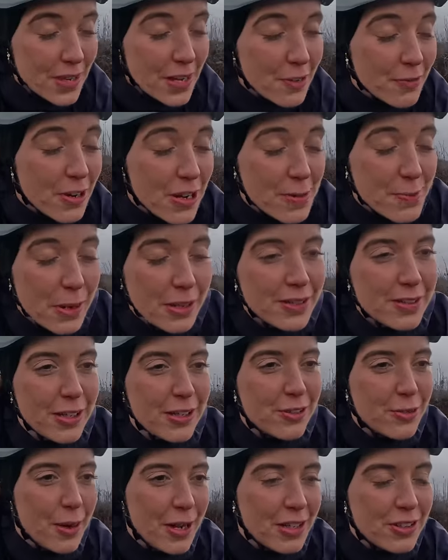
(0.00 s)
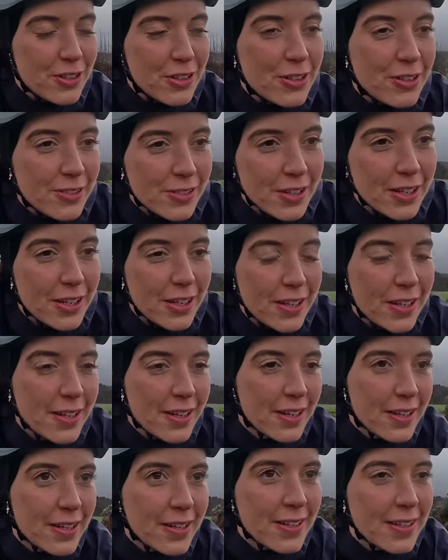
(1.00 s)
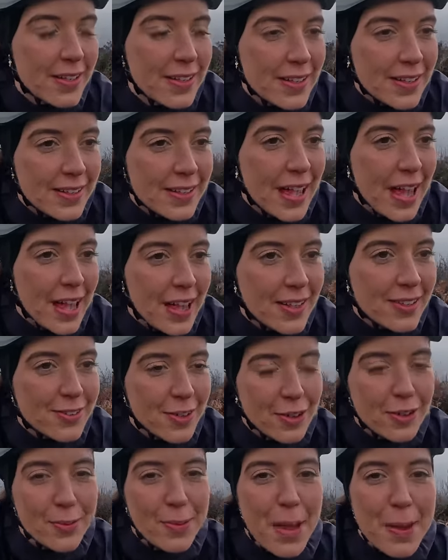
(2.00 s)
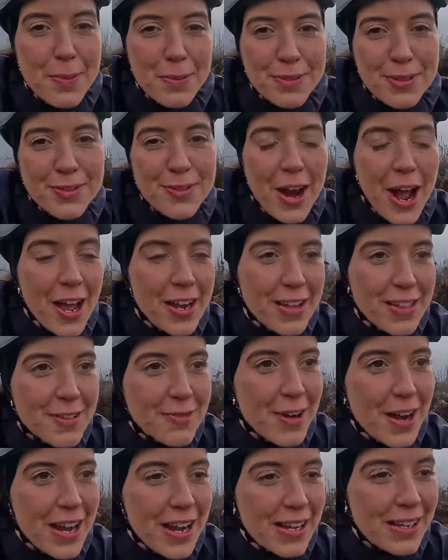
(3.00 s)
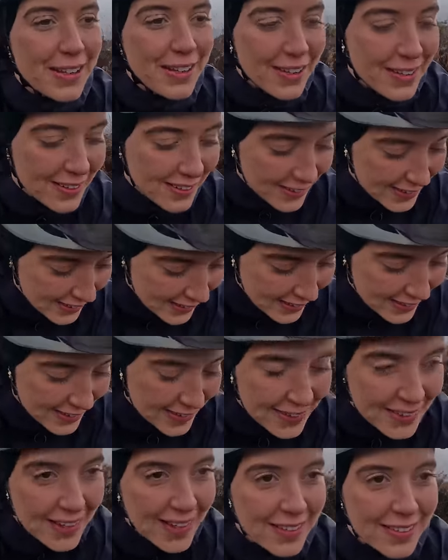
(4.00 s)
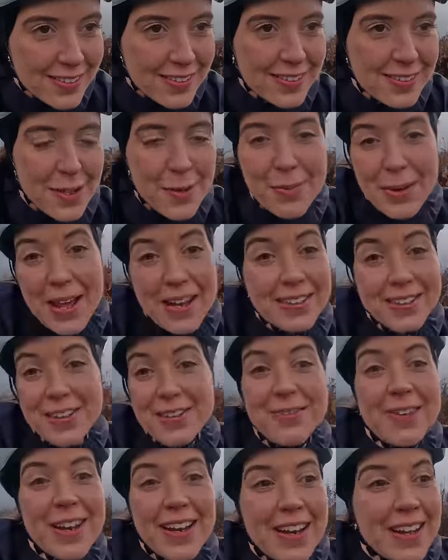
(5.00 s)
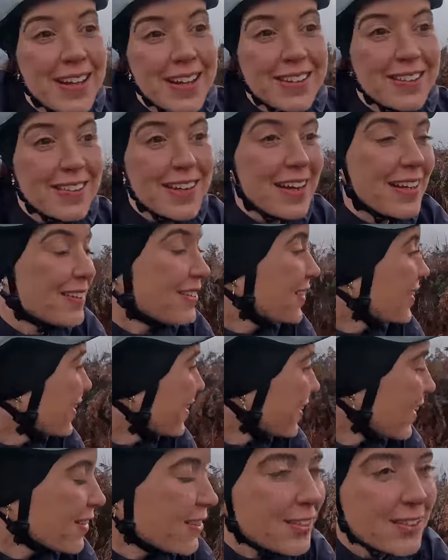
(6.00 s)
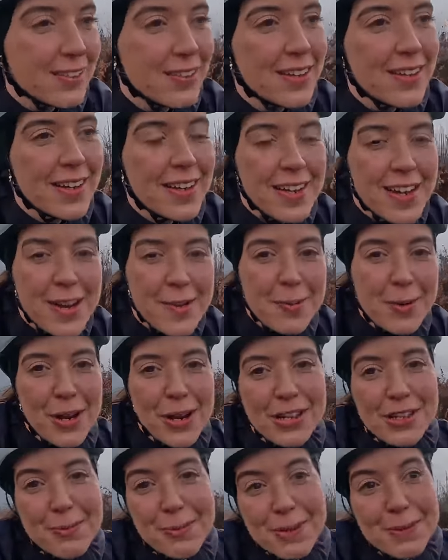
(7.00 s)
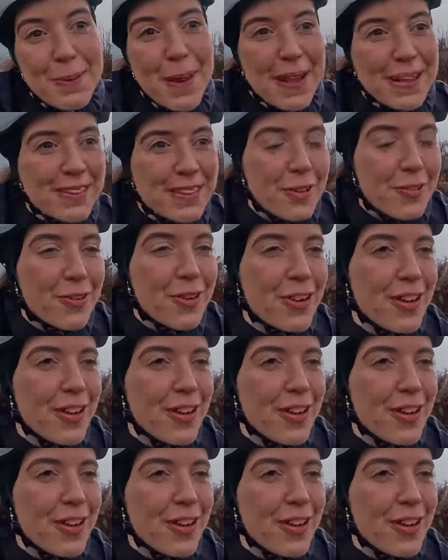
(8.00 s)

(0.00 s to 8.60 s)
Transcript: really bad situations and yeah so to be able to ride in the rain is a blessing really, isn't it? Let's put it into perspective.